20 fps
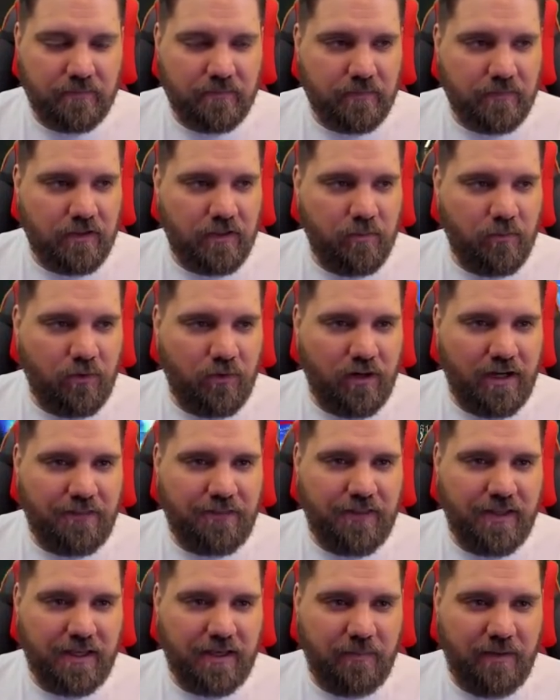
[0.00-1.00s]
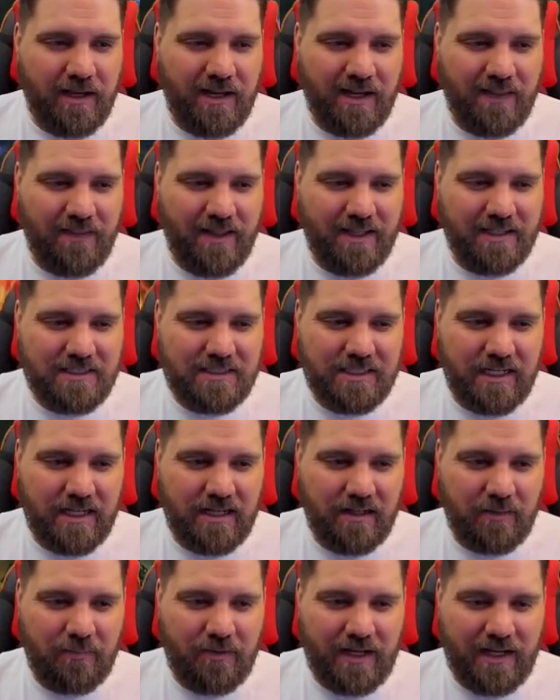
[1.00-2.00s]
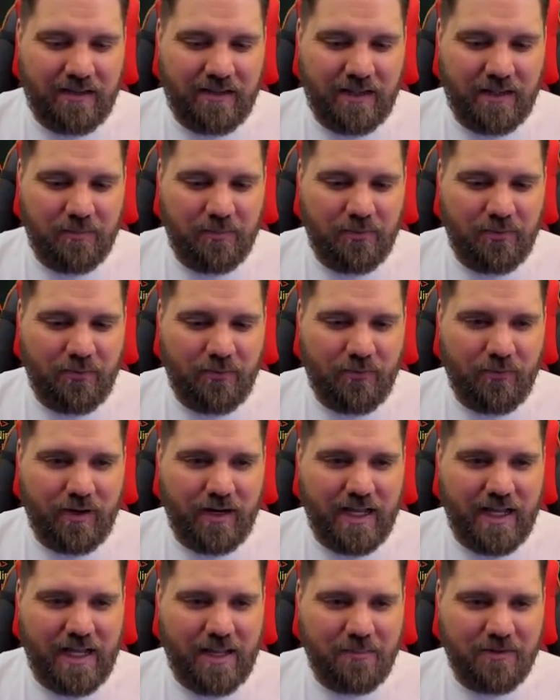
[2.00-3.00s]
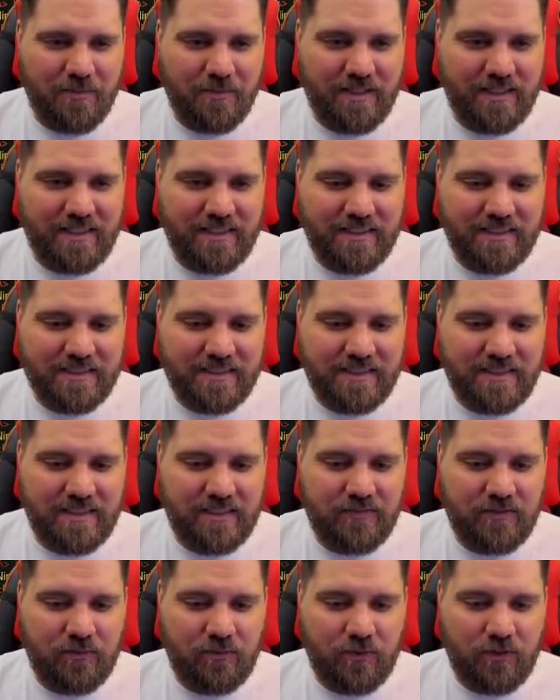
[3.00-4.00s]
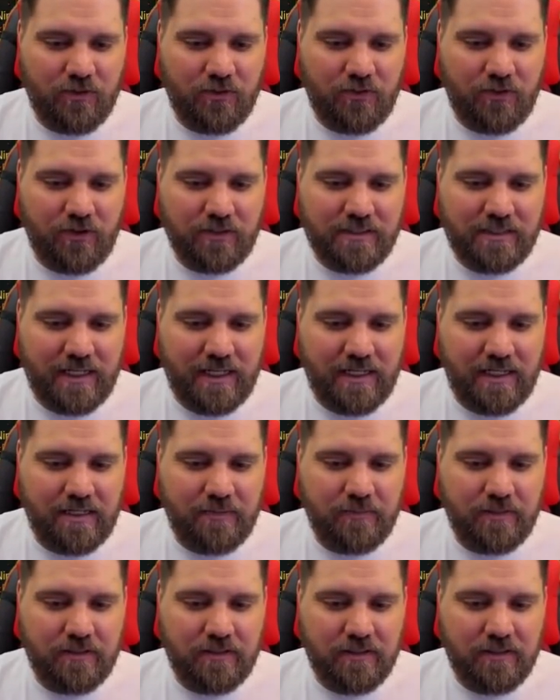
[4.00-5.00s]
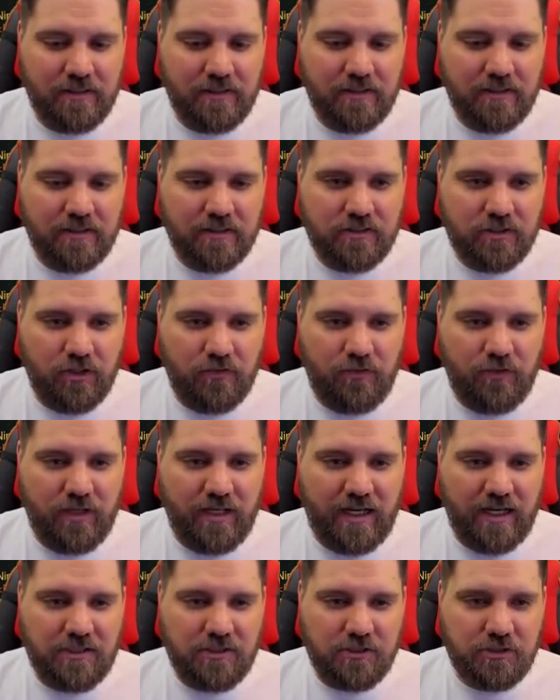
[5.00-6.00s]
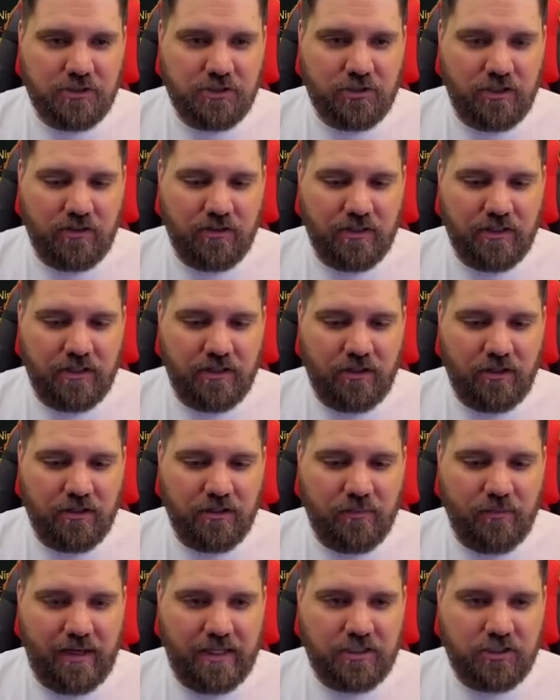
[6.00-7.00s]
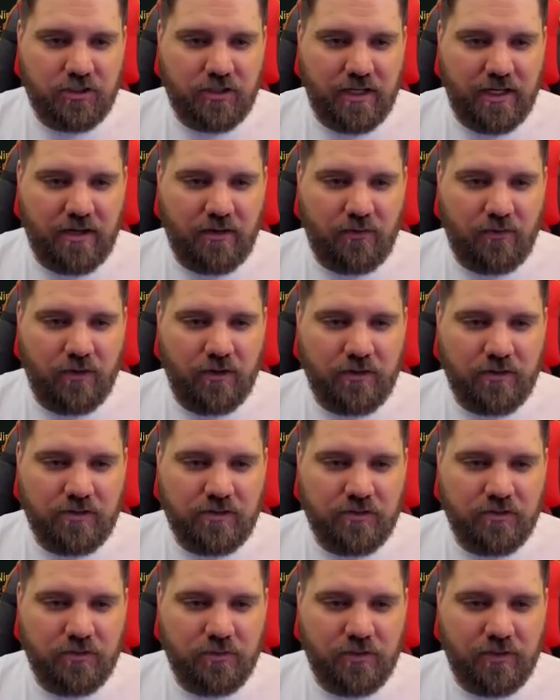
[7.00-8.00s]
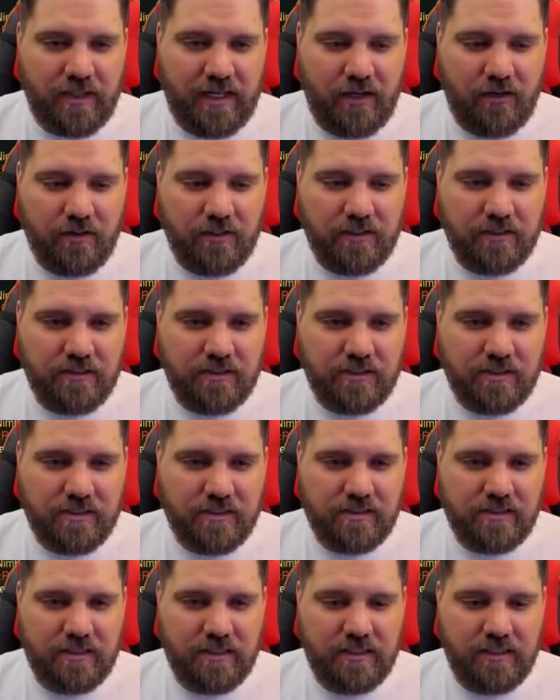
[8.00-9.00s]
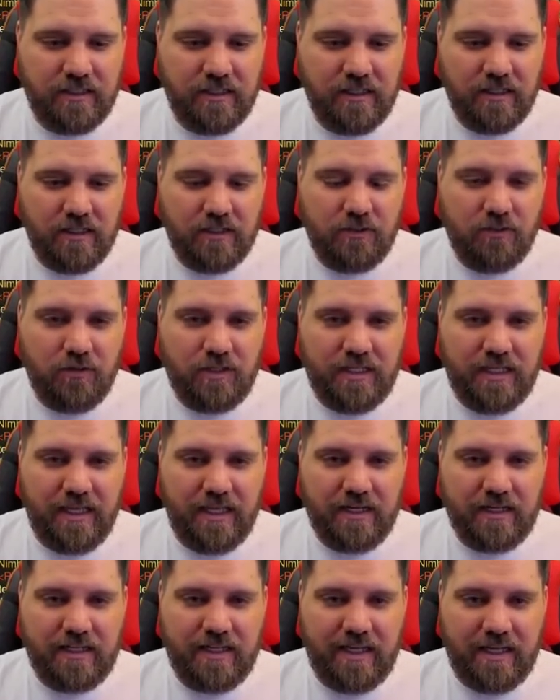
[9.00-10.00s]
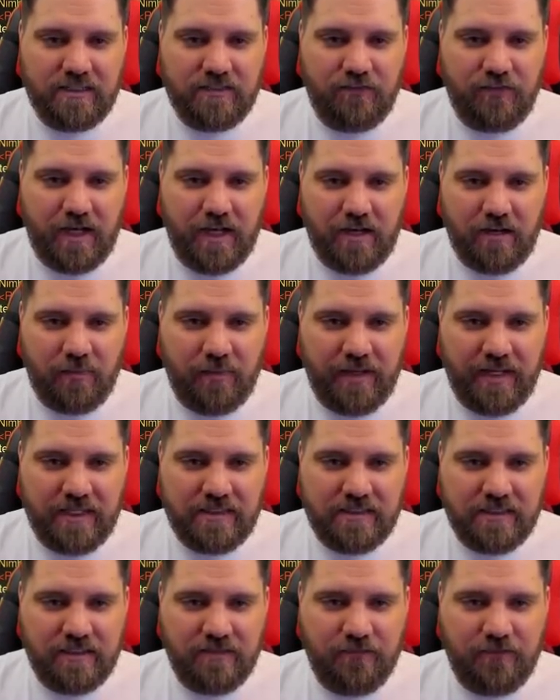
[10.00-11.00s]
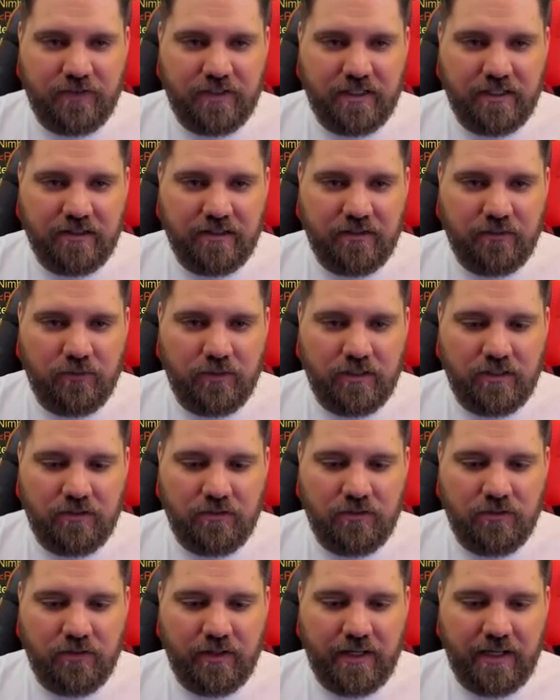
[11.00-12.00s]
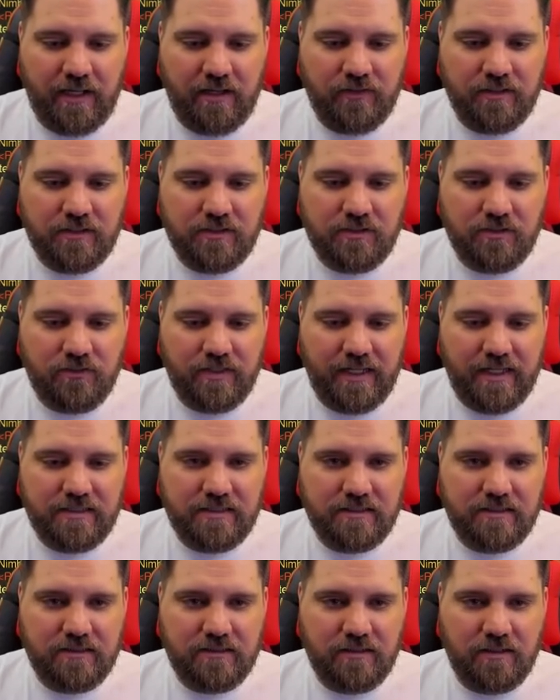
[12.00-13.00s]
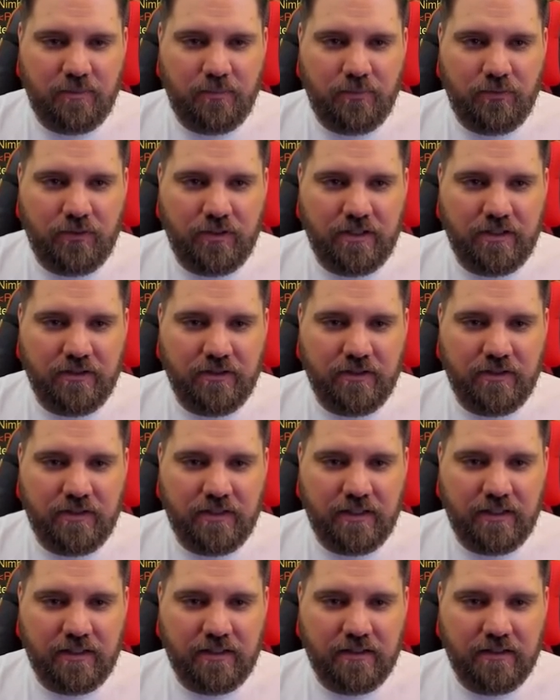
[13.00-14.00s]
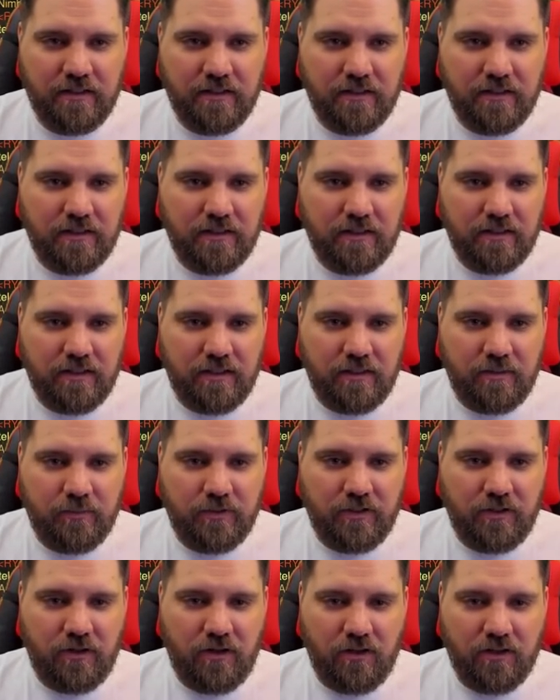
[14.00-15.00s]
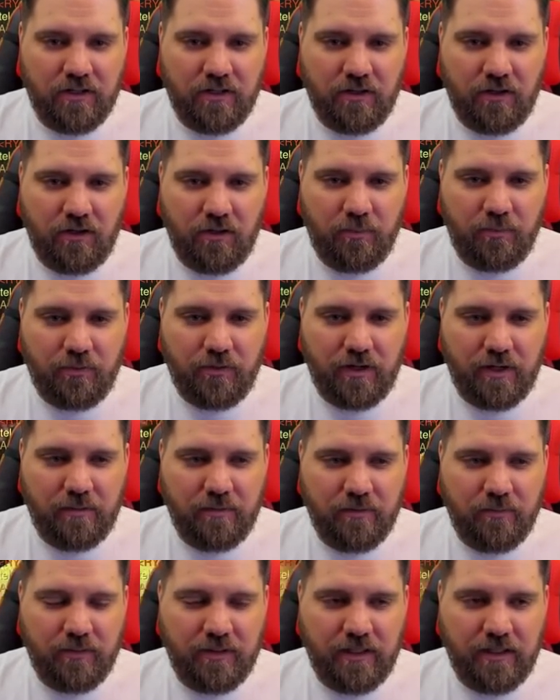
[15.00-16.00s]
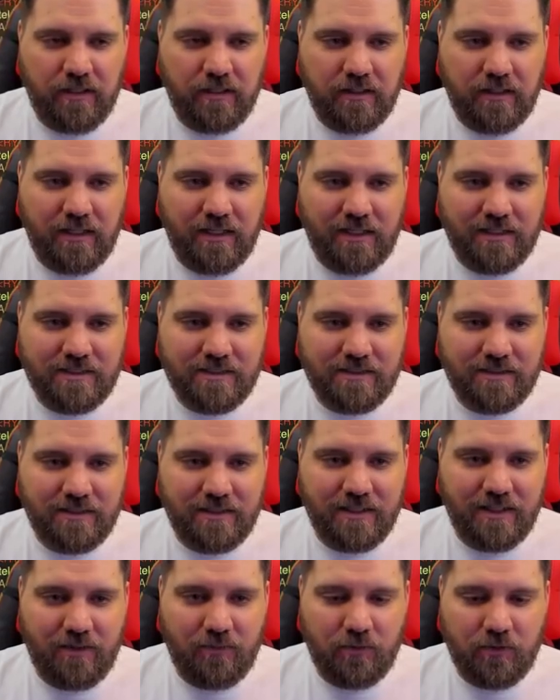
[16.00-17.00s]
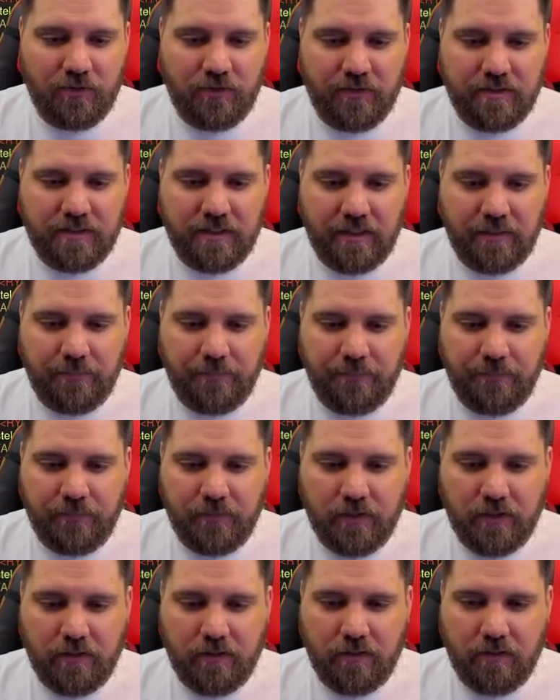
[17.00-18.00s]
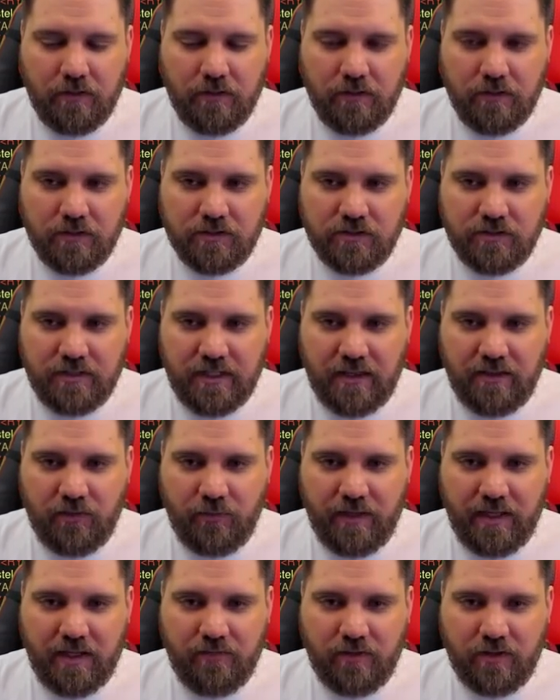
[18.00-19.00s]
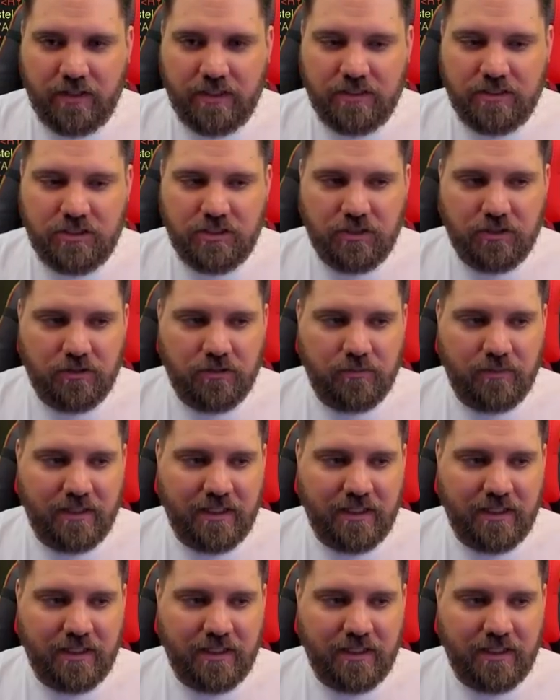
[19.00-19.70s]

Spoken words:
The more I think about it, that channeling pylon probably isn't even worth our time. So if you guys are struggling at all, you might try a run or two without it just to see. You can cast fire bats infinitely when you do have it. So that's a pretty good thing. But all in all, probably honestly not worth the time. So now that we have our In-Geom,